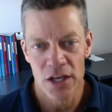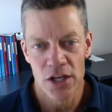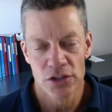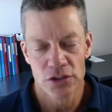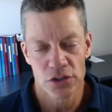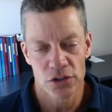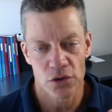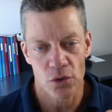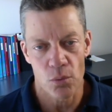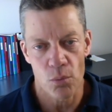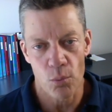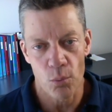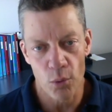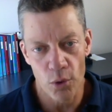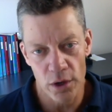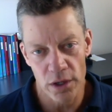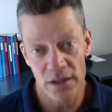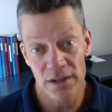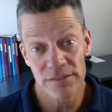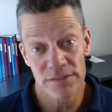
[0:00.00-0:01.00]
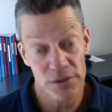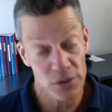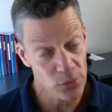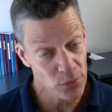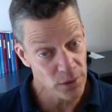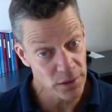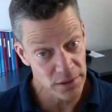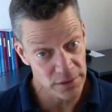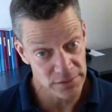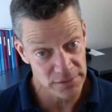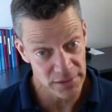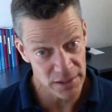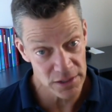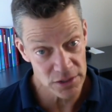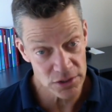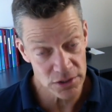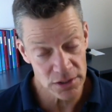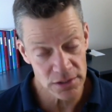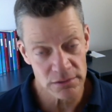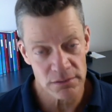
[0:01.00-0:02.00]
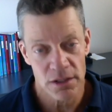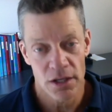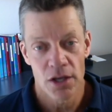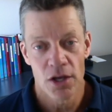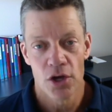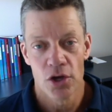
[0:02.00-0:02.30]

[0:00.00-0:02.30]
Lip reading: to the work of the organization,